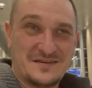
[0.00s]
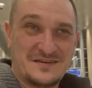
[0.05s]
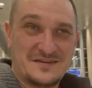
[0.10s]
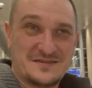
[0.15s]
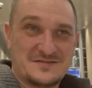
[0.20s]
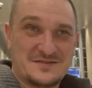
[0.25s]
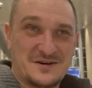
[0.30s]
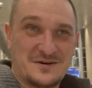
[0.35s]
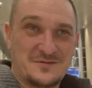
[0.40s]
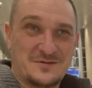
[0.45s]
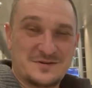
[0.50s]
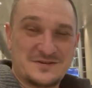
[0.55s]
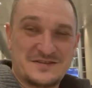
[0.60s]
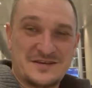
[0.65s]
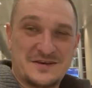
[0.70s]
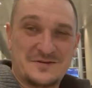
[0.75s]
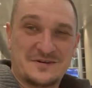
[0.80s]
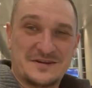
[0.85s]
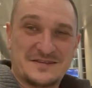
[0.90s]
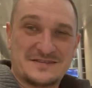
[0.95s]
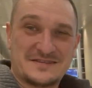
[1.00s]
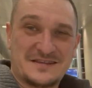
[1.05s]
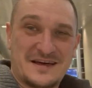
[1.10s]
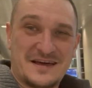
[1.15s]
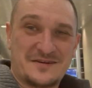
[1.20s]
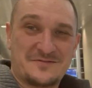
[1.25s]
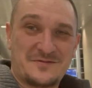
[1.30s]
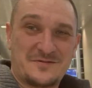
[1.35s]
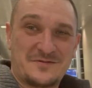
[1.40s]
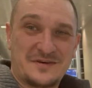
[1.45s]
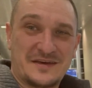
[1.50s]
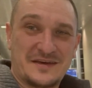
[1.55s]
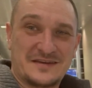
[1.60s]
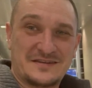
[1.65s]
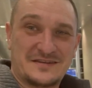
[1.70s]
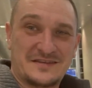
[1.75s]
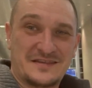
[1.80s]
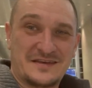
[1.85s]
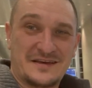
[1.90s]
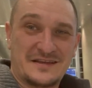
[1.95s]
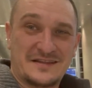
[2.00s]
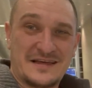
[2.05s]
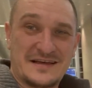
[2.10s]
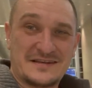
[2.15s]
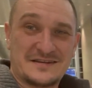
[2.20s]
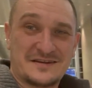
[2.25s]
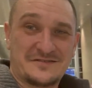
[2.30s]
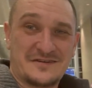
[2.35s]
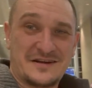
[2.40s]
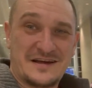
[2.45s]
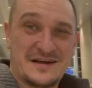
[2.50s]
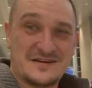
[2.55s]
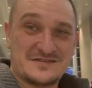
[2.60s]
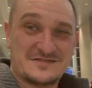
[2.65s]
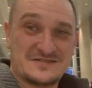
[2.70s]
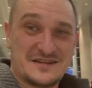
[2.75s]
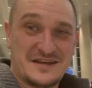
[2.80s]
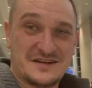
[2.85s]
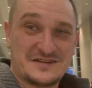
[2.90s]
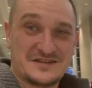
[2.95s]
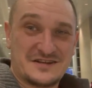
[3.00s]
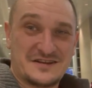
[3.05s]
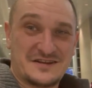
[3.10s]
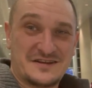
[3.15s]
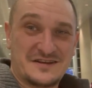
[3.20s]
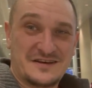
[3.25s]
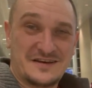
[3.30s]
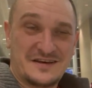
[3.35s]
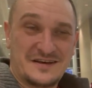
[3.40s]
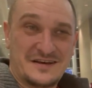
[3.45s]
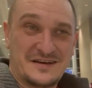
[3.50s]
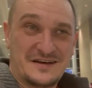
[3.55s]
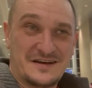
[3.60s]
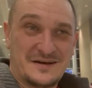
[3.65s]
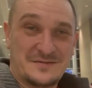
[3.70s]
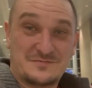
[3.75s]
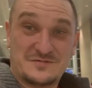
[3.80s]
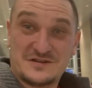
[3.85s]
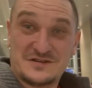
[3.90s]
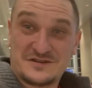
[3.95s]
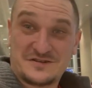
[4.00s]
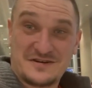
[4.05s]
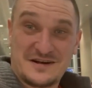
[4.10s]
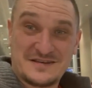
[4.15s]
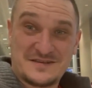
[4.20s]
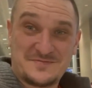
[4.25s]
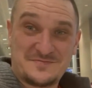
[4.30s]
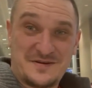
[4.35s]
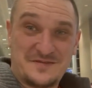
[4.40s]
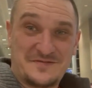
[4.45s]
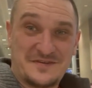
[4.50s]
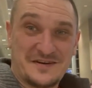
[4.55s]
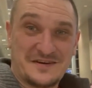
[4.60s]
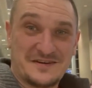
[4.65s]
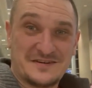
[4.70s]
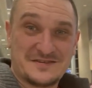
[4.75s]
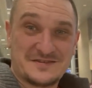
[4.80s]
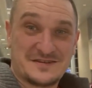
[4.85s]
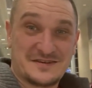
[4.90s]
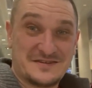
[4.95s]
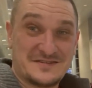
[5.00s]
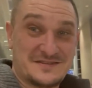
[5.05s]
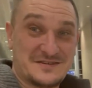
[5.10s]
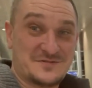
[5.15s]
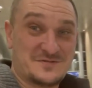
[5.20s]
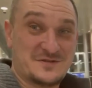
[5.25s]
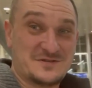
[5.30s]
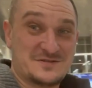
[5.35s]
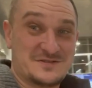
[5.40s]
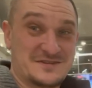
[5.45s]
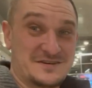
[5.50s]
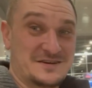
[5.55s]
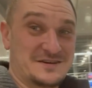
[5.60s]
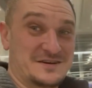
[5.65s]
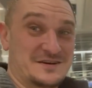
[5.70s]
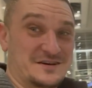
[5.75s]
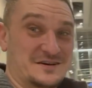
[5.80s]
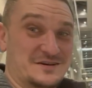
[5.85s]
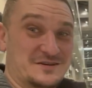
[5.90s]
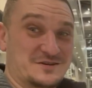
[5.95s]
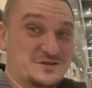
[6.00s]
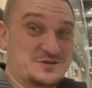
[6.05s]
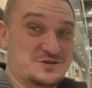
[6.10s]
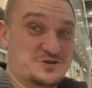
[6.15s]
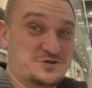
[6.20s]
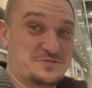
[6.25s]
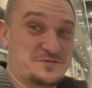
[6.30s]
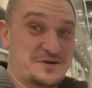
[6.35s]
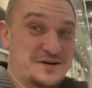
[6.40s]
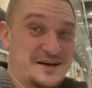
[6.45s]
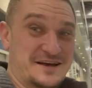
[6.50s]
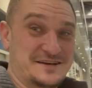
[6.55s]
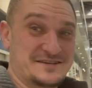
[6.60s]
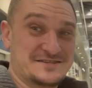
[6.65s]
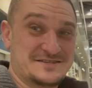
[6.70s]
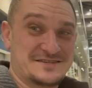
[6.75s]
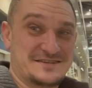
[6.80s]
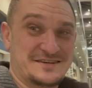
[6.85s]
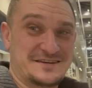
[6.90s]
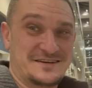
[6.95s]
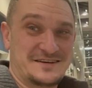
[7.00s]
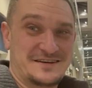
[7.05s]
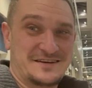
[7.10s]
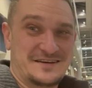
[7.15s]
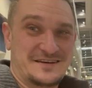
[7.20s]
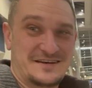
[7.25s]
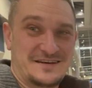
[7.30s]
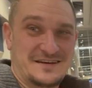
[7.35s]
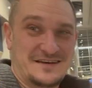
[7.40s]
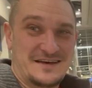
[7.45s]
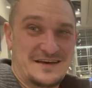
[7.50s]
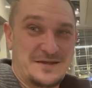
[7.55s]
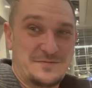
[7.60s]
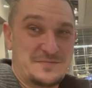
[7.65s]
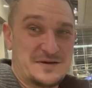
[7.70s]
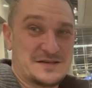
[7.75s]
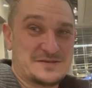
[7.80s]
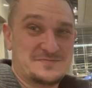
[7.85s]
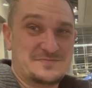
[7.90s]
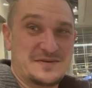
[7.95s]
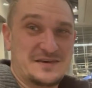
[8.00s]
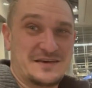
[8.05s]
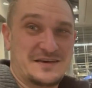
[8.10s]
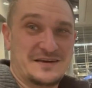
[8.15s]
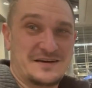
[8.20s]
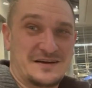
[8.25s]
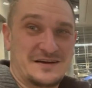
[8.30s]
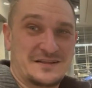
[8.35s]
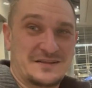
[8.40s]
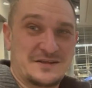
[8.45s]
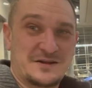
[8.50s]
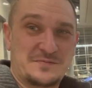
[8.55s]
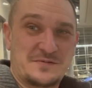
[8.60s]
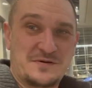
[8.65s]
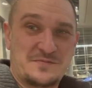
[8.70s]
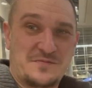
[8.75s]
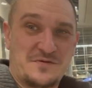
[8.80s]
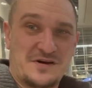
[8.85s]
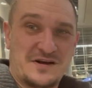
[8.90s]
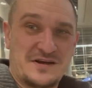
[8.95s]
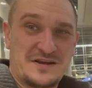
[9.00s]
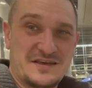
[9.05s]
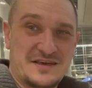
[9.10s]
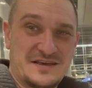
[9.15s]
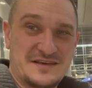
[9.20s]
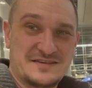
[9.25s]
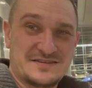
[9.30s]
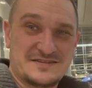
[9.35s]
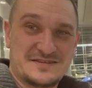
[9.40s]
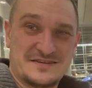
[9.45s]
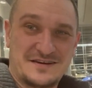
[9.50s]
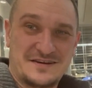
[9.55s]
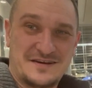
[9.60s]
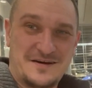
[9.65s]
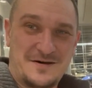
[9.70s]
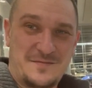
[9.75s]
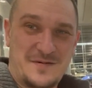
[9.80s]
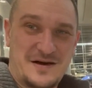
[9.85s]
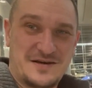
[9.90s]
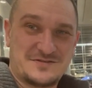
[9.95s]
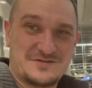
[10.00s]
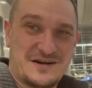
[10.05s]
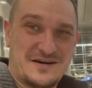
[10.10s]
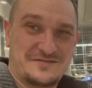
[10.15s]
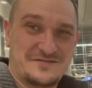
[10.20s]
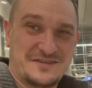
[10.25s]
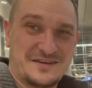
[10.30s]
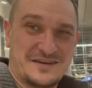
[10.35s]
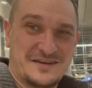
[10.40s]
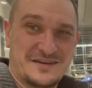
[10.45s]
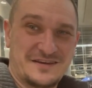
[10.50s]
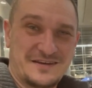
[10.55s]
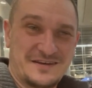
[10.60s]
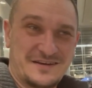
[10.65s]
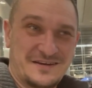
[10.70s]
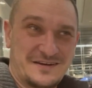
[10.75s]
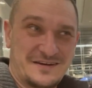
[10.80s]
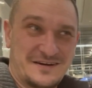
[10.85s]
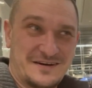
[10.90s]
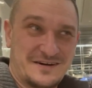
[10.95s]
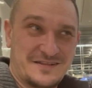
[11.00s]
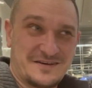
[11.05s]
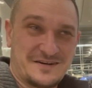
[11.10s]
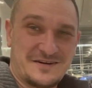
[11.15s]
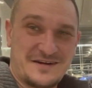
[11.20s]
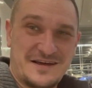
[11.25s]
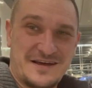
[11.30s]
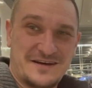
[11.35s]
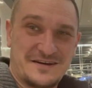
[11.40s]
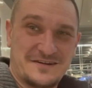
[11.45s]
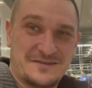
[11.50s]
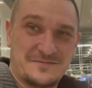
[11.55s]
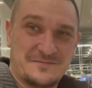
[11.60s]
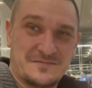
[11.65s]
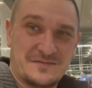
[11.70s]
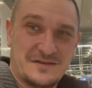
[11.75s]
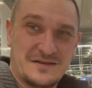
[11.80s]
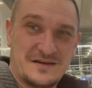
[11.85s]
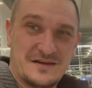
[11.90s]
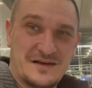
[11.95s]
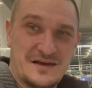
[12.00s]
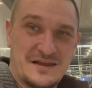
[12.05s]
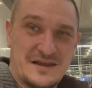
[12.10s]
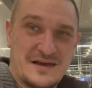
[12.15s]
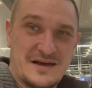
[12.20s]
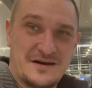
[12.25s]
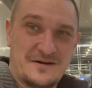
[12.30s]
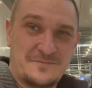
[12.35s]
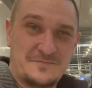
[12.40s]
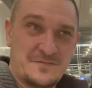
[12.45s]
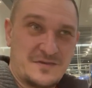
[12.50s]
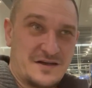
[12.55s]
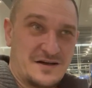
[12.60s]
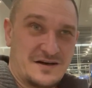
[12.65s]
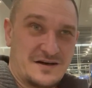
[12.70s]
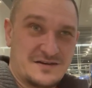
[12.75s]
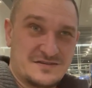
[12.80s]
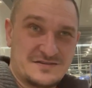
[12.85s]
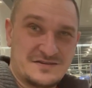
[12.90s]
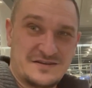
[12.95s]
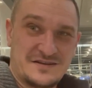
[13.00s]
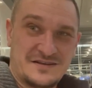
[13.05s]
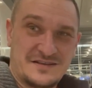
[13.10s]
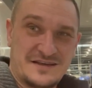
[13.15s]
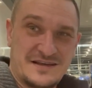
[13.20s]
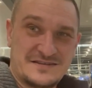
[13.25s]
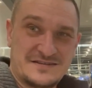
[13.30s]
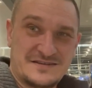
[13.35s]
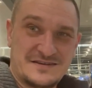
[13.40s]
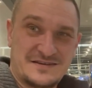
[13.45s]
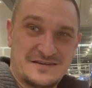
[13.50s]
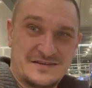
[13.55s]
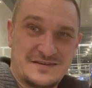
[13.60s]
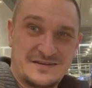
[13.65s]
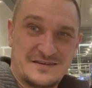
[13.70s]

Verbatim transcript: So we'll see what it's like when we get to the Atlanta Greyhound station. just crossing my fingers because this one's super nice. And it makes me a little bit more at ease about traveling on the Greyhound. Anyhow, I'll see you in Atlanta